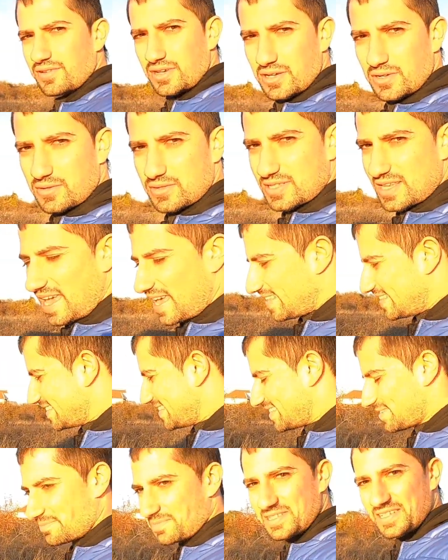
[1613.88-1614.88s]
videos
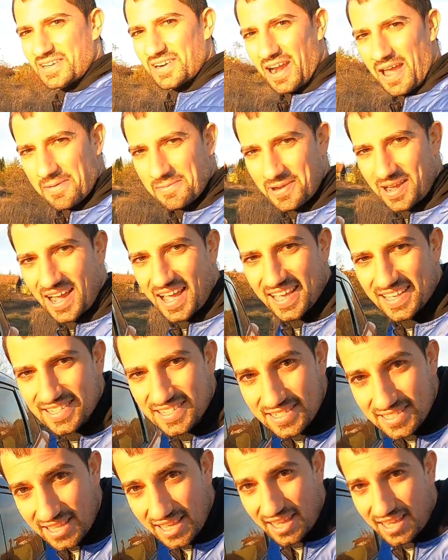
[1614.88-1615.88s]
and subscribe, guys.
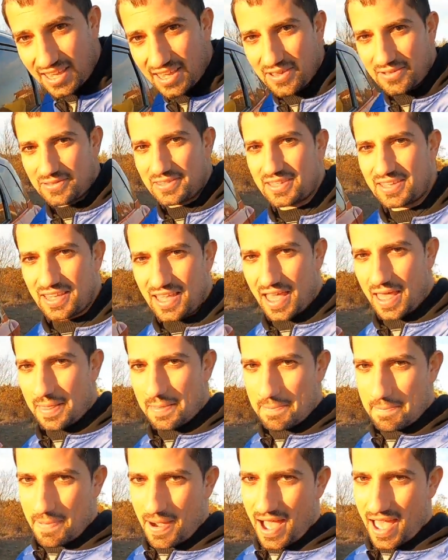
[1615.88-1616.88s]
Stay healthy and